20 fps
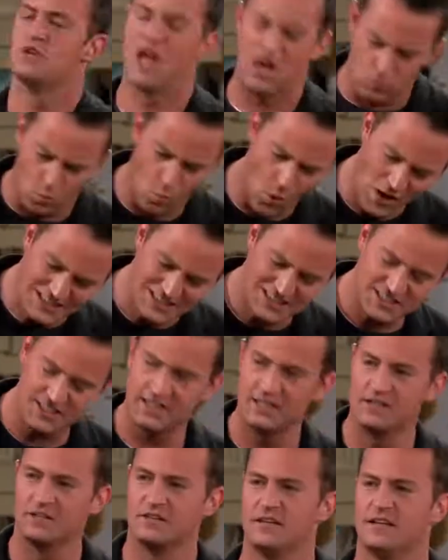Not one
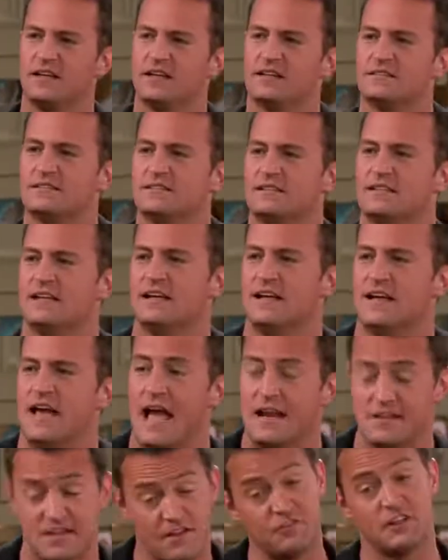single thing.
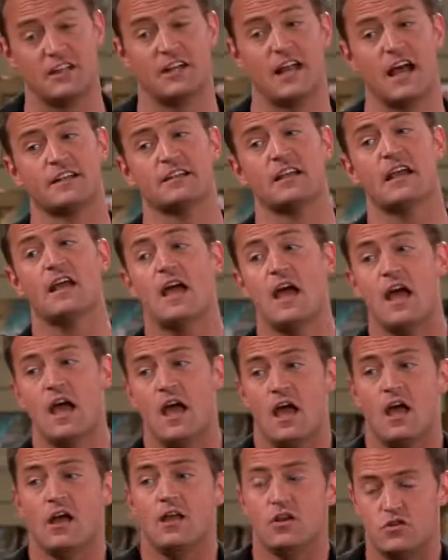And definitely not
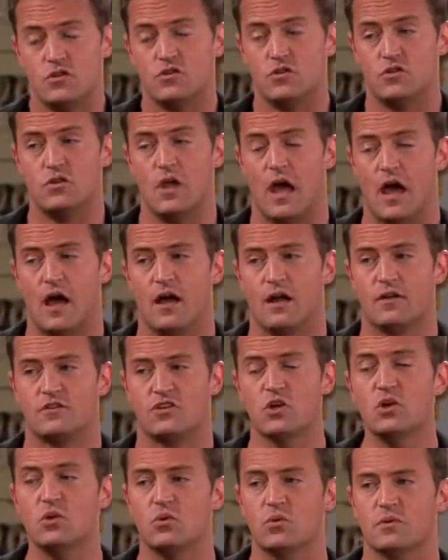
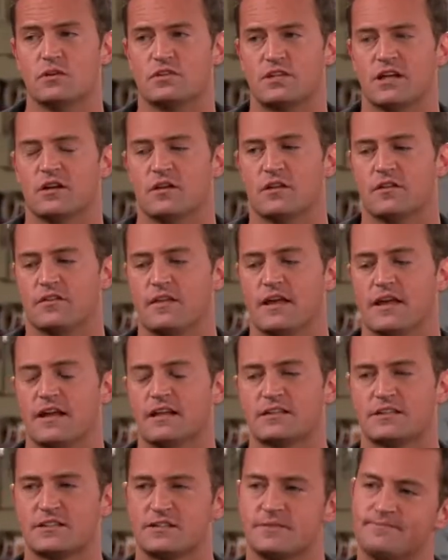two single
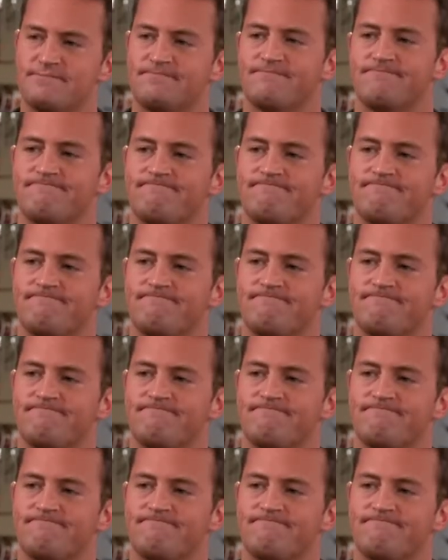things.